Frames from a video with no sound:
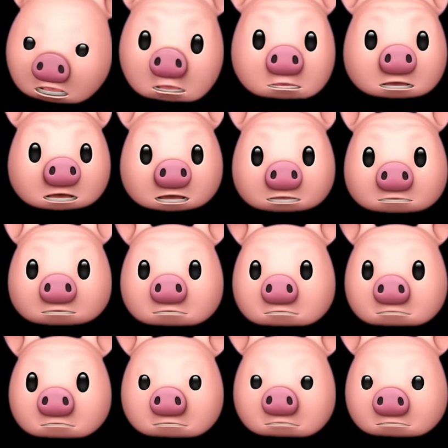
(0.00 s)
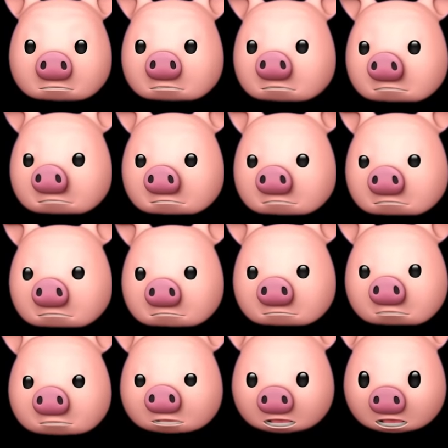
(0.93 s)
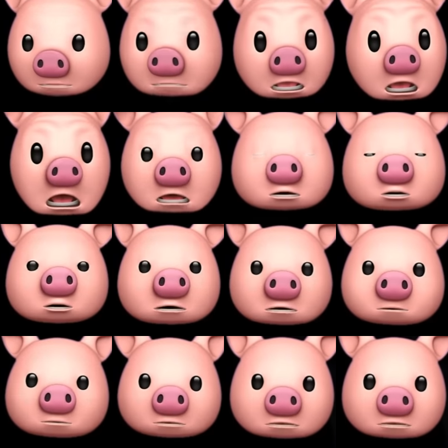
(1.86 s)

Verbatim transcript: Oh, it is. Okay. So this